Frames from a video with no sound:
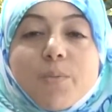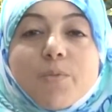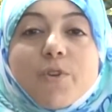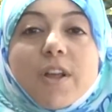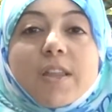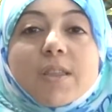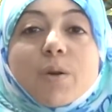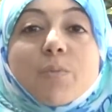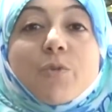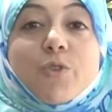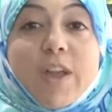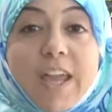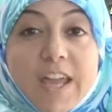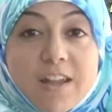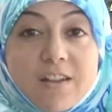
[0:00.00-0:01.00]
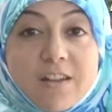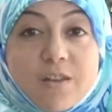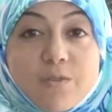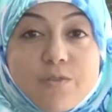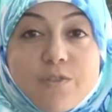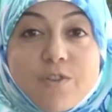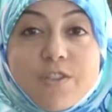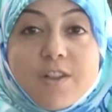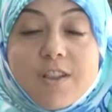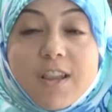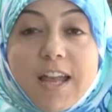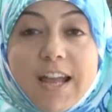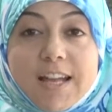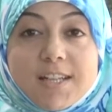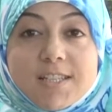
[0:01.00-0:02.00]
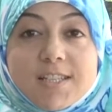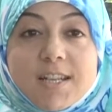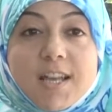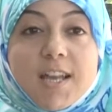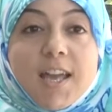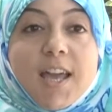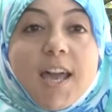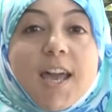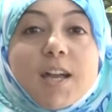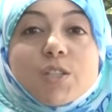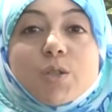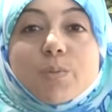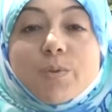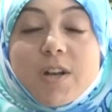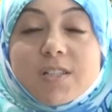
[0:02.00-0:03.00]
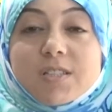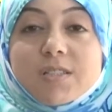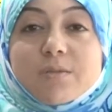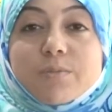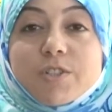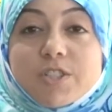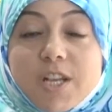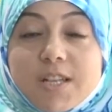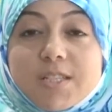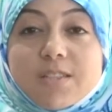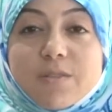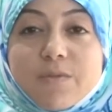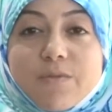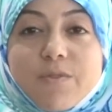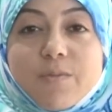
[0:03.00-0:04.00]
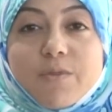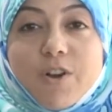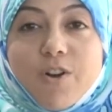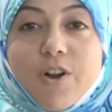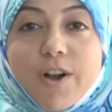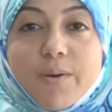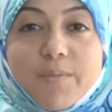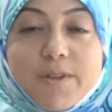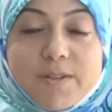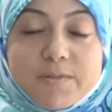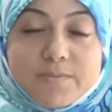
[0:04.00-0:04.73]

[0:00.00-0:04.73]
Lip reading: bring them rain for the land and to protect them from the harm.